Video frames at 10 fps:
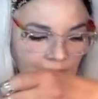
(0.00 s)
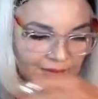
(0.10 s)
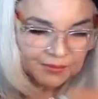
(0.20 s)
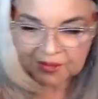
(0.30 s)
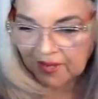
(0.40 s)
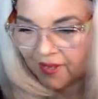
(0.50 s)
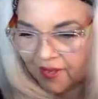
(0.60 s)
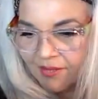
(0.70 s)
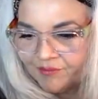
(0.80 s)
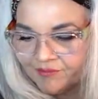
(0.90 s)

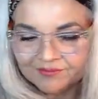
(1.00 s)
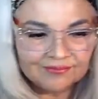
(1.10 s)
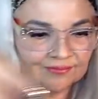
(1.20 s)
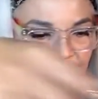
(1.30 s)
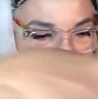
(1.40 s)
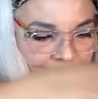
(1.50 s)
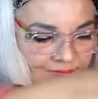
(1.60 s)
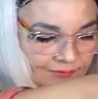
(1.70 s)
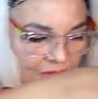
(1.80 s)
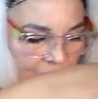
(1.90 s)
Okay,
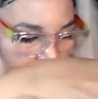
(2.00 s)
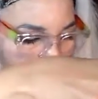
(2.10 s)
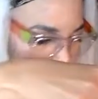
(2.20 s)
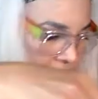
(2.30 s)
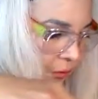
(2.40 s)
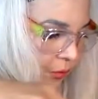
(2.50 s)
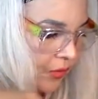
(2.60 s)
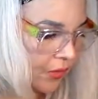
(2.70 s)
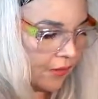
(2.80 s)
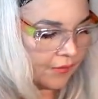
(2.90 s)
let's see what else we
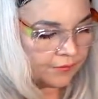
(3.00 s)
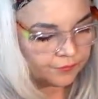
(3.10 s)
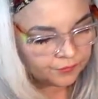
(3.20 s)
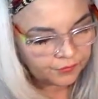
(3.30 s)
have.